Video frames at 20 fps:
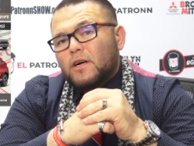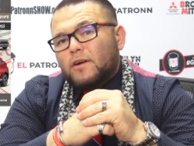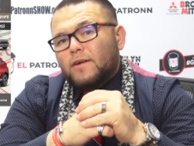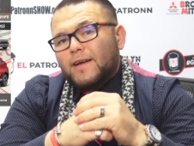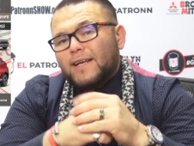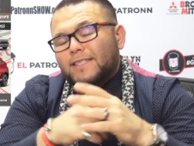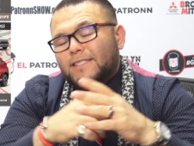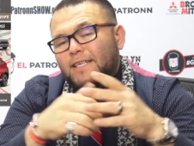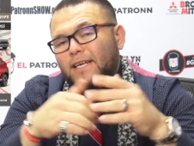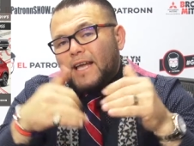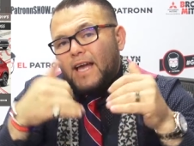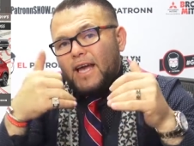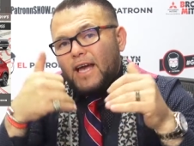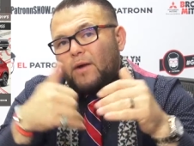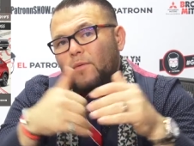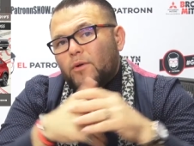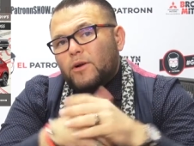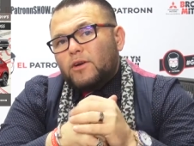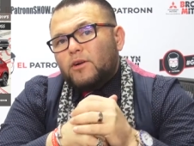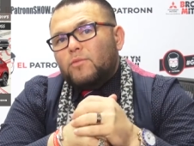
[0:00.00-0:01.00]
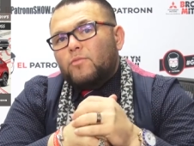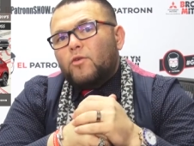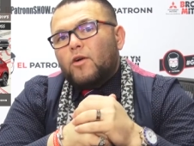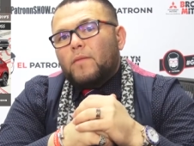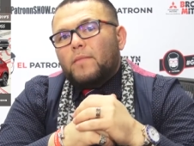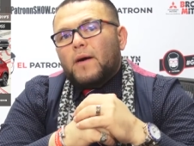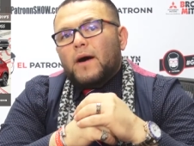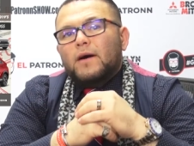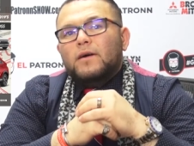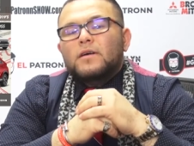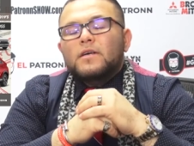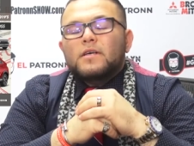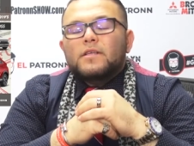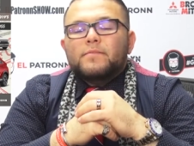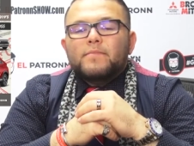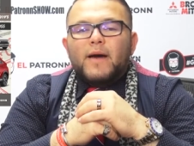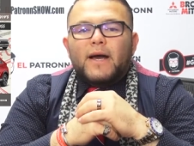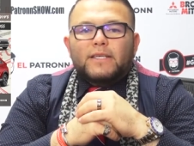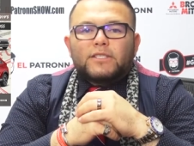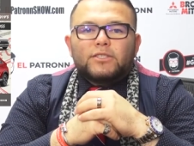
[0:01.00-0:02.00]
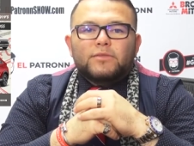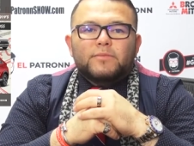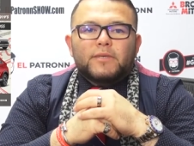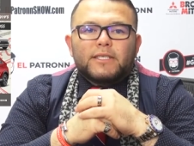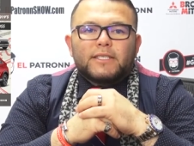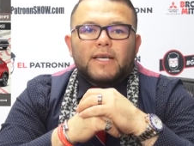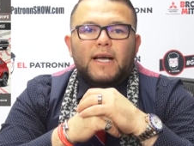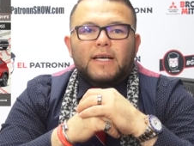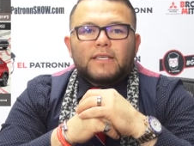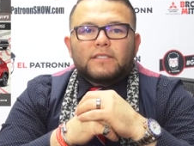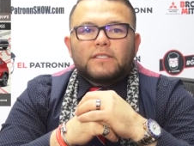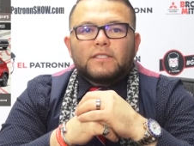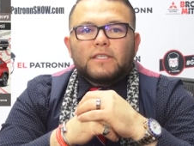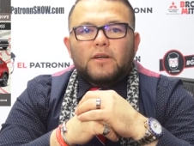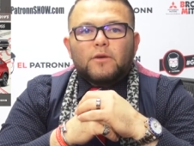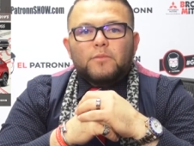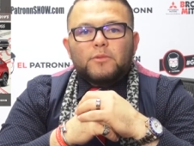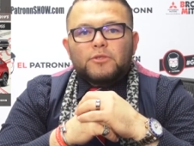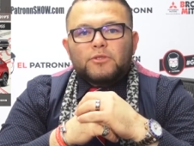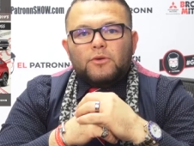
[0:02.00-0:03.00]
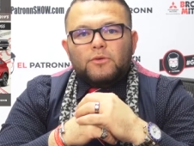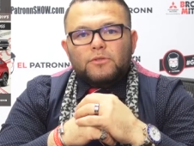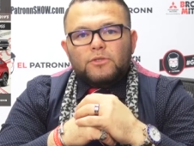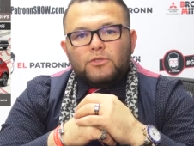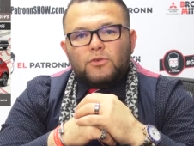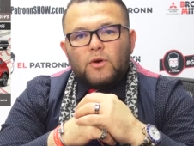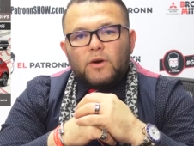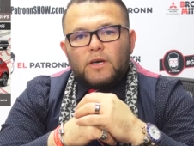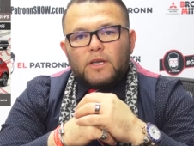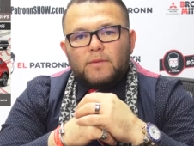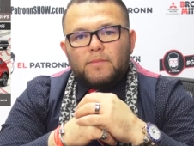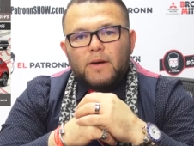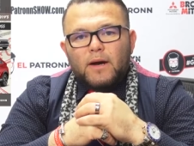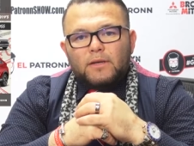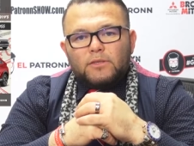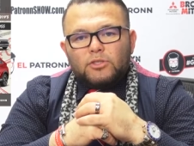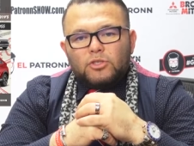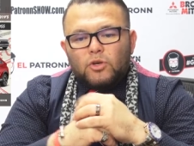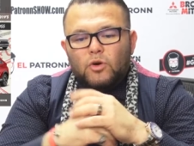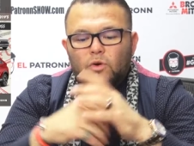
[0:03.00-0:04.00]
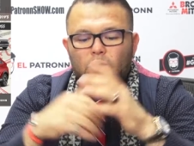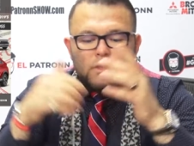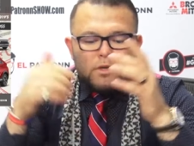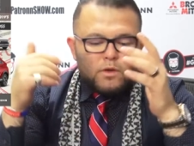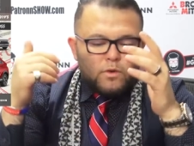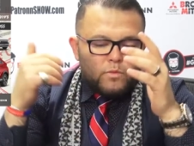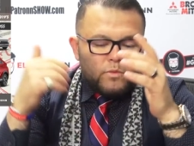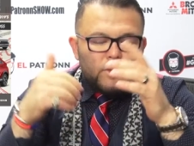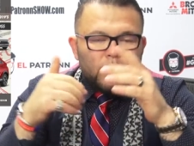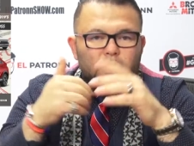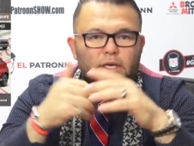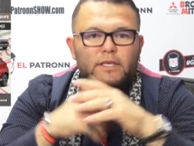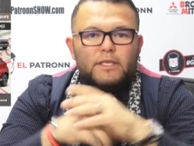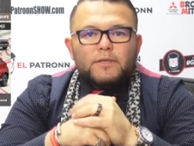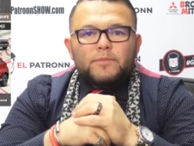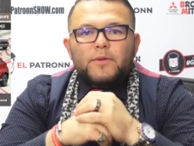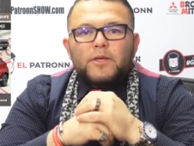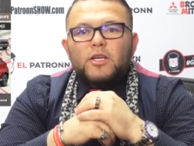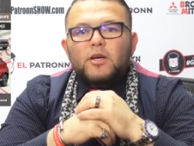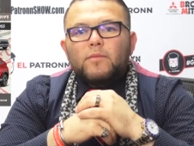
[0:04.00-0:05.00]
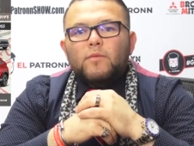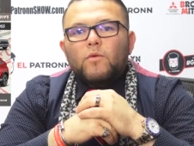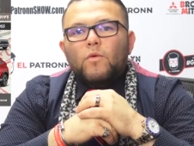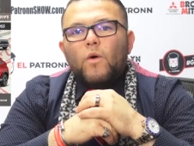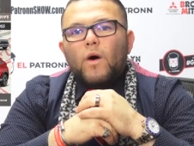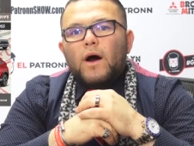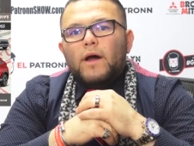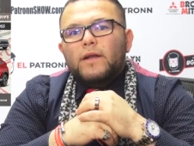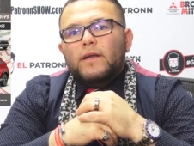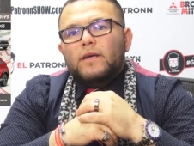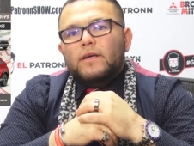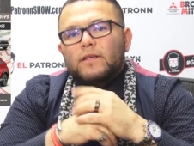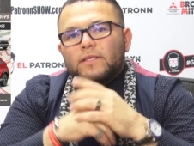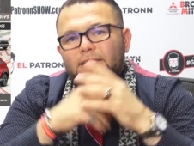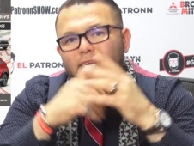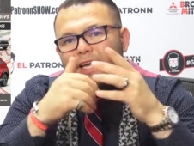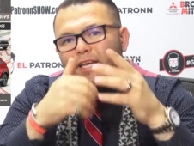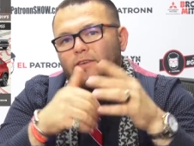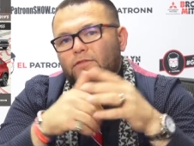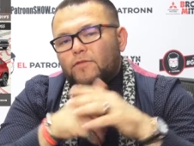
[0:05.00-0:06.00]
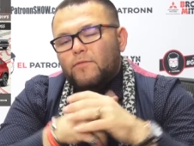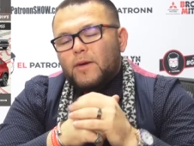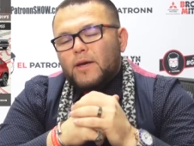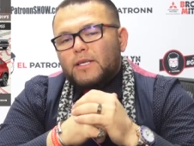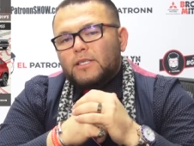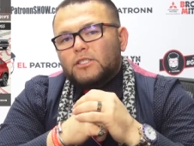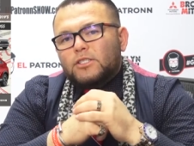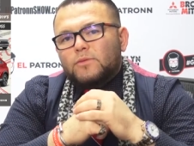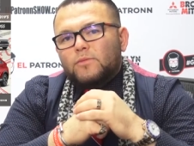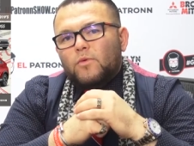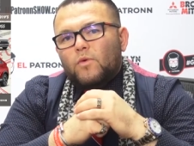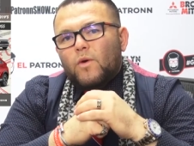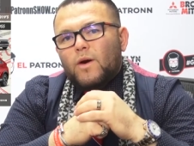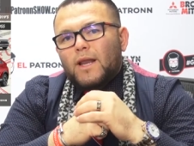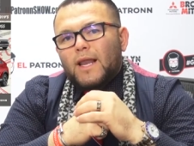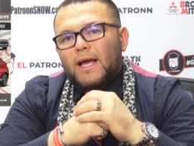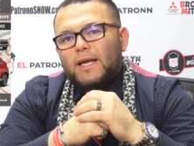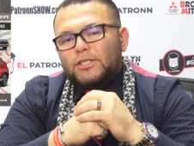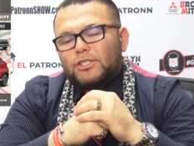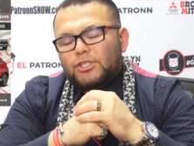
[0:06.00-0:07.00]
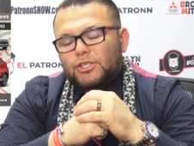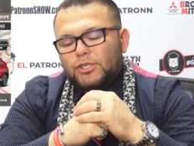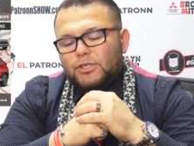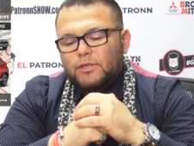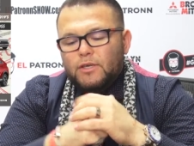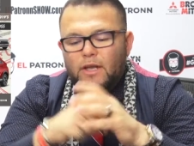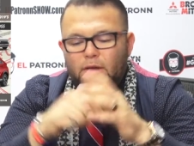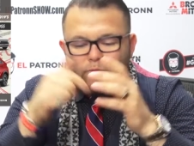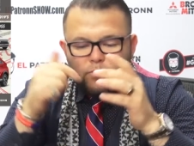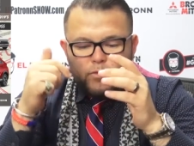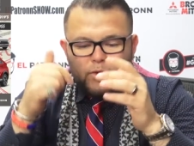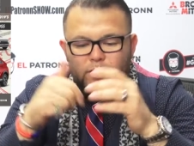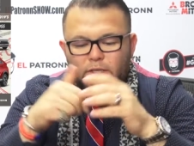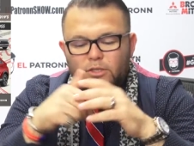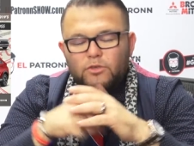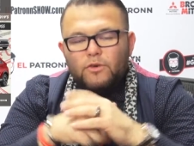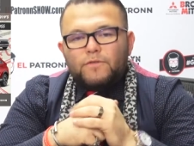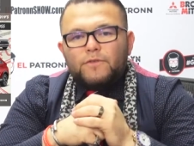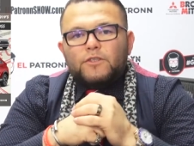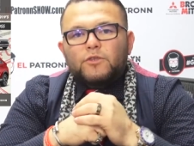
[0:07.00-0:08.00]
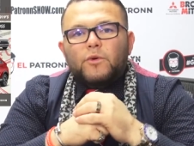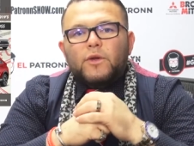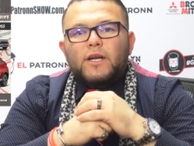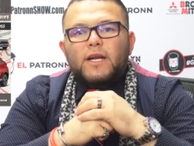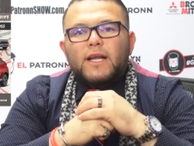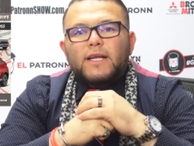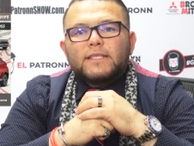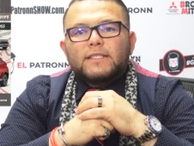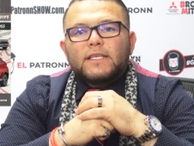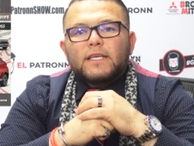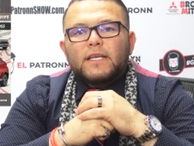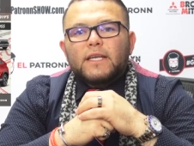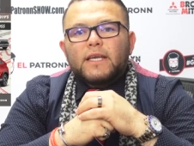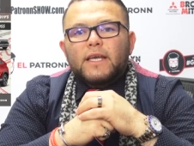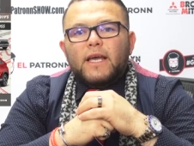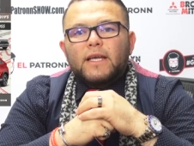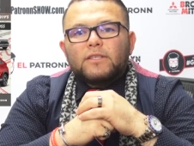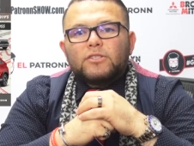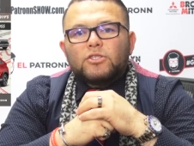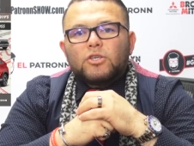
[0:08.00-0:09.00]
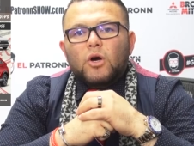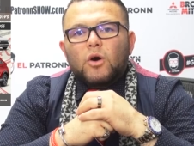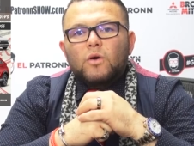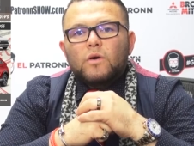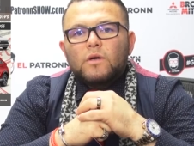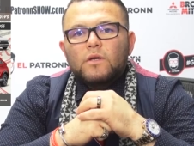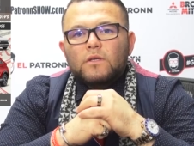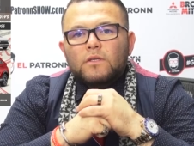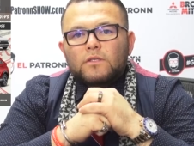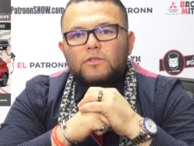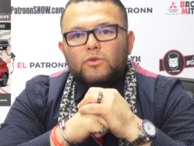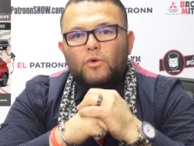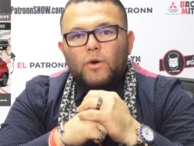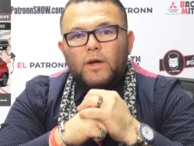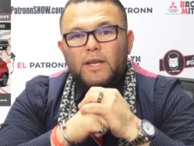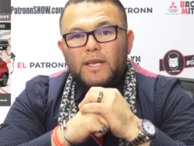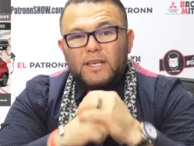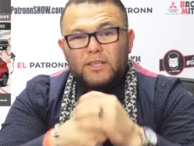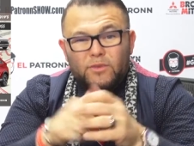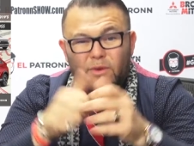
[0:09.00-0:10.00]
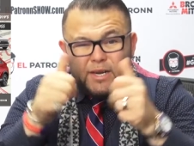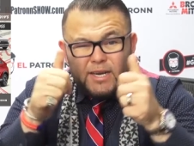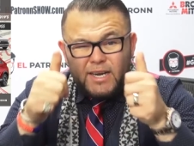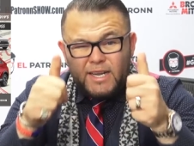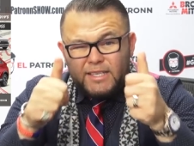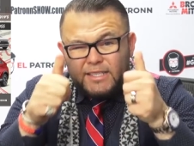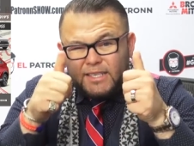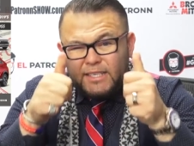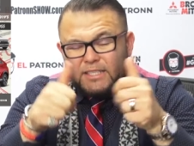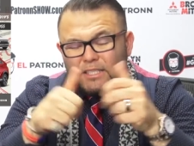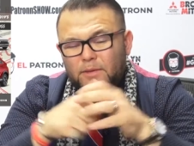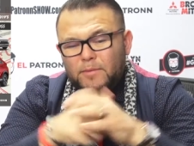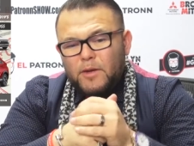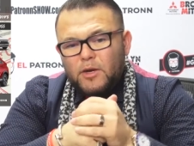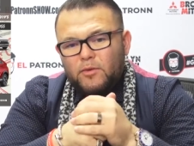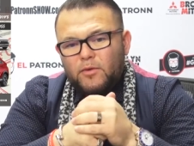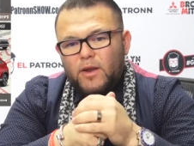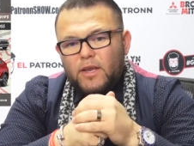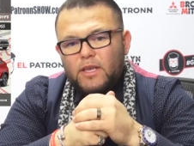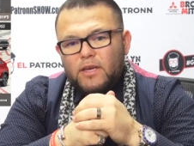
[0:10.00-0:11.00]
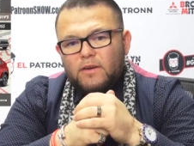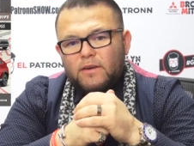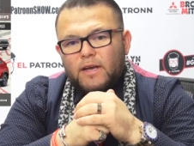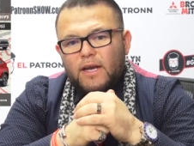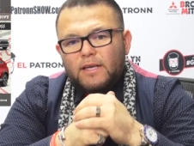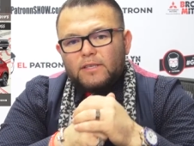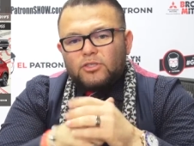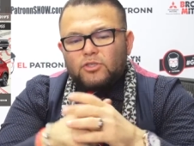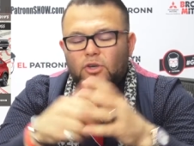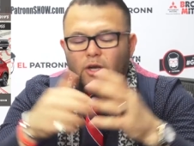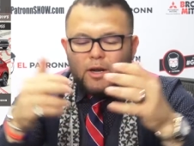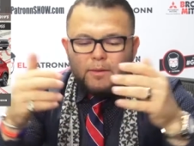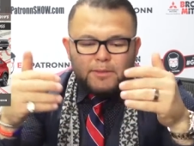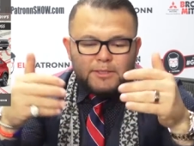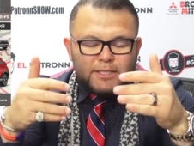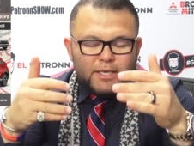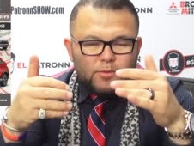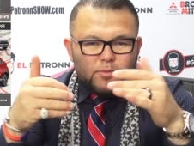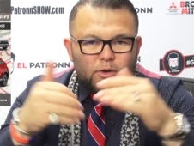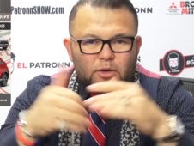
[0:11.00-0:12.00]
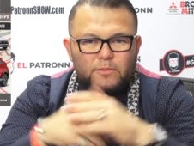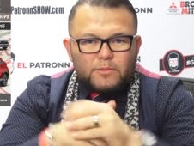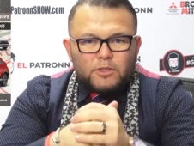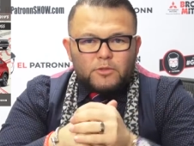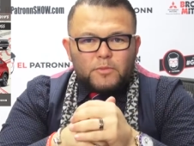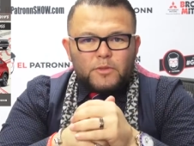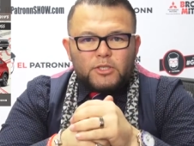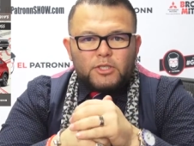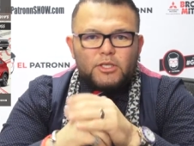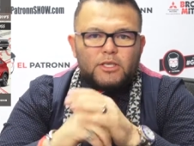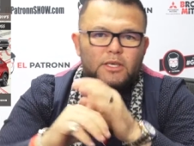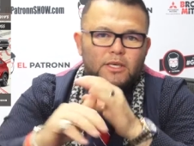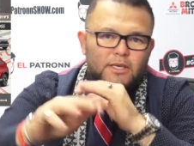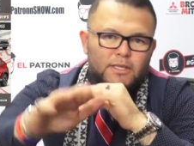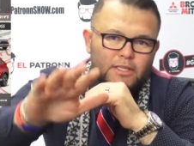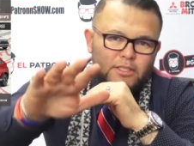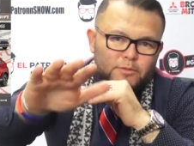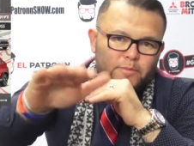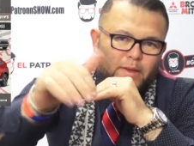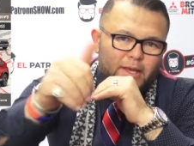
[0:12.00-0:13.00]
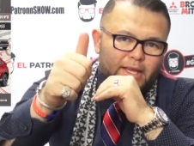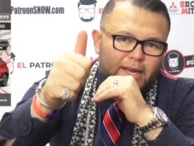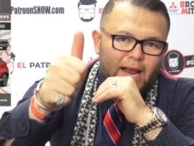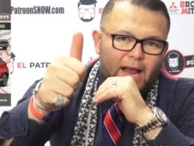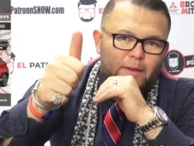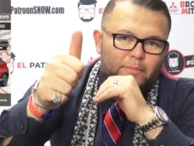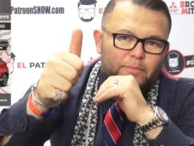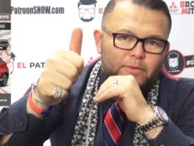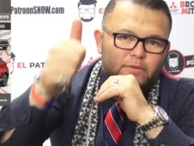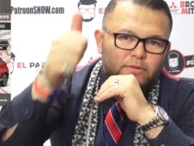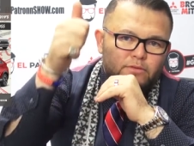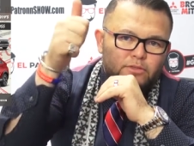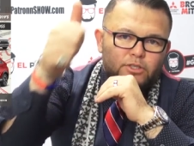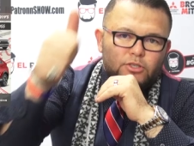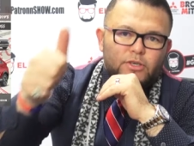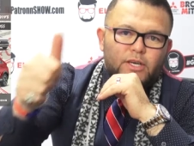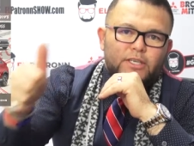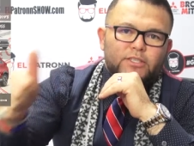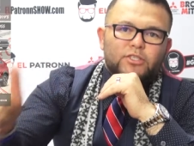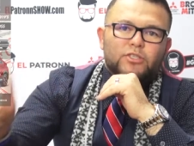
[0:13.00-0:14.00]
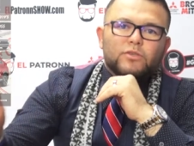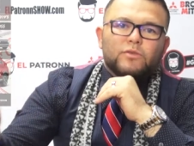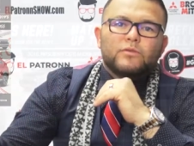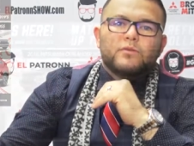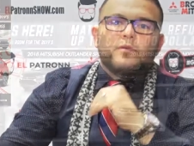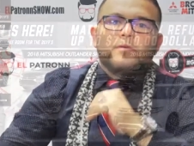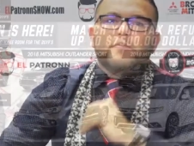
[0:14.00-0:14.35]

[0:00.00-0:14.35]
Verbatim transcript: All right, and say, hey, I want to know more about matching my taxes that El Patron's talking about. So we're looking to be number one. Thank you for making us number one last year, and we want to do it for 2019 again. So 20, 2019 is going to be a great year, guys. So come on down Brooklyn Mitsubishi. Let's make it happen. See you guys soon.